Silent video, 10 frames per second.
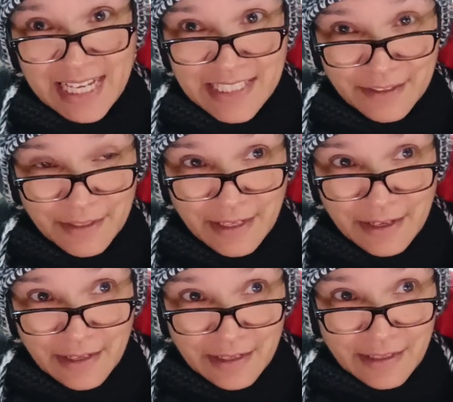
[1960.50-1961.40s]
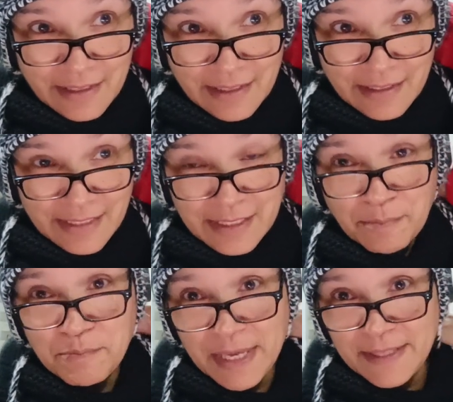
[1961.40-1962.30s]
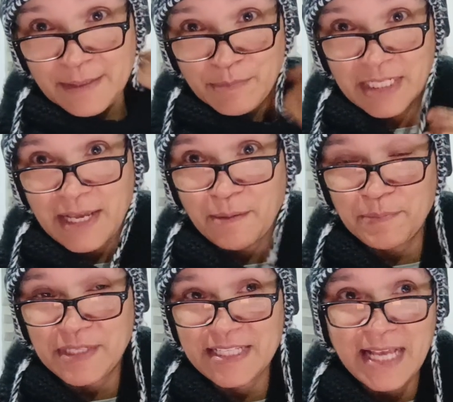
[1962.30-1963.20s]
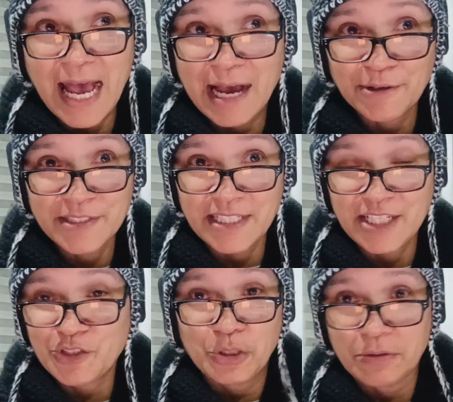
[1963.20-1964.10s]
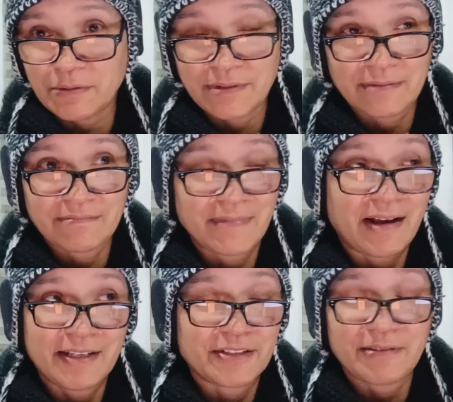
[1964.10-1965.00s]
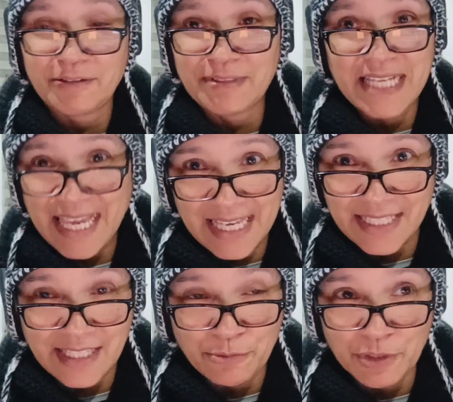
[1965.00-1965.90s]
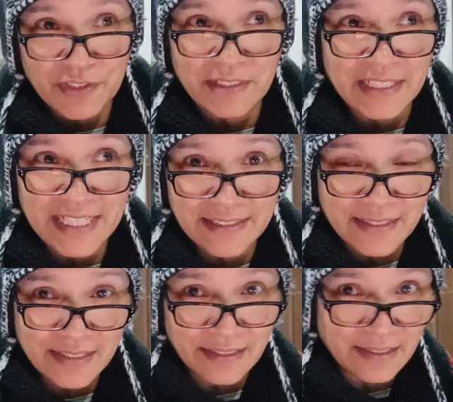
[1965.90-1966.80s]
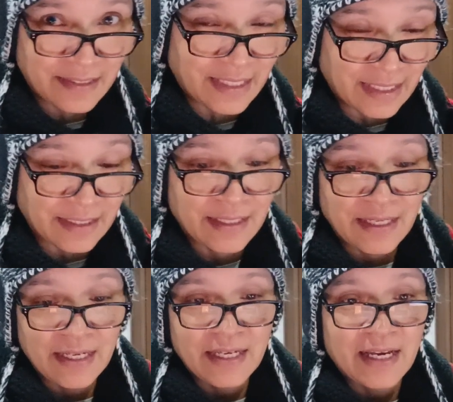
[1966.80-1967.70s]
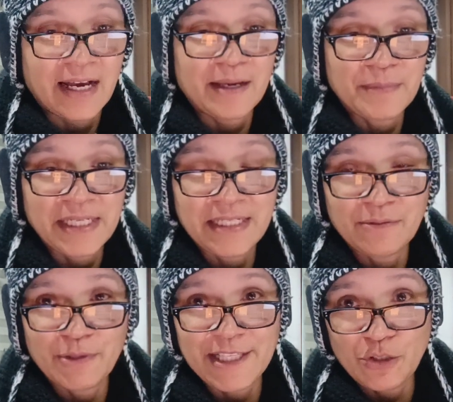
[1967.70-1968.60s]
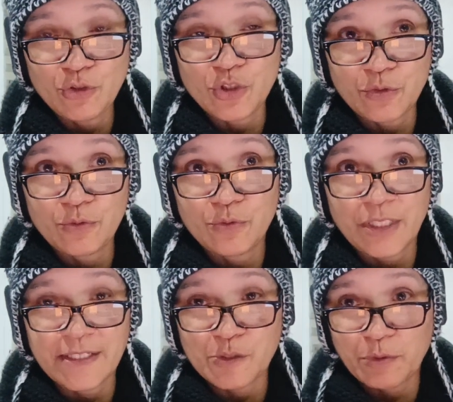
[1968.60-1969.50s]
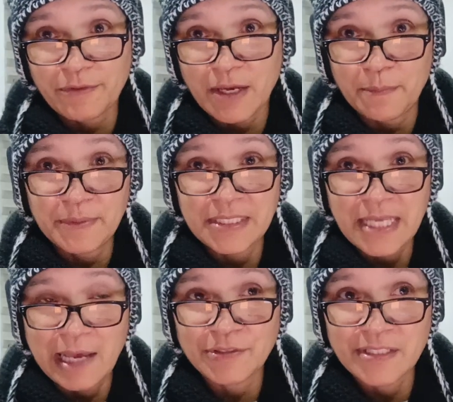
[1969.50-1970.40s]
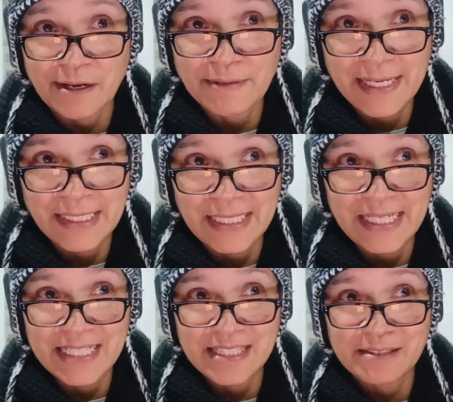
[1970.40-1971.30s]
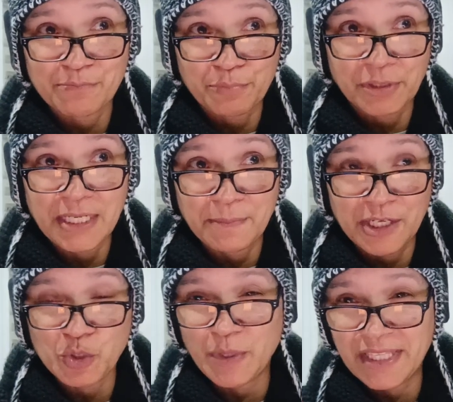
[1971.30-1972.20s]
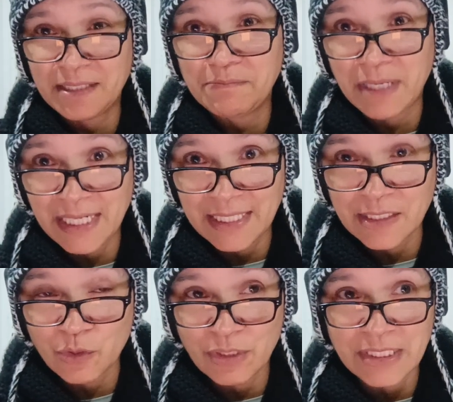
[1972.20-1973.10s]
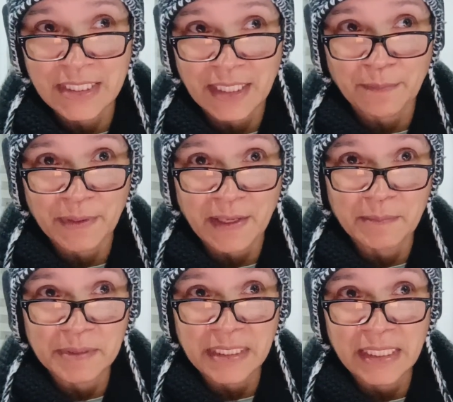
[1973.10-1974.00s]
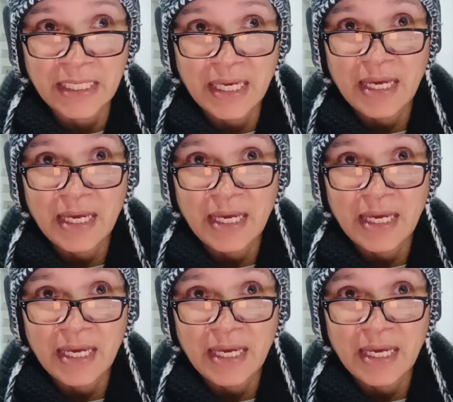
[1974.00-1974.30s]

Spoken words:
had to submit them to Companies House, and it took, I don't know, days. It wasn't an instant thing. I mean, when you do this with Companies House directly, it's pretty much within minutes you can set up a company.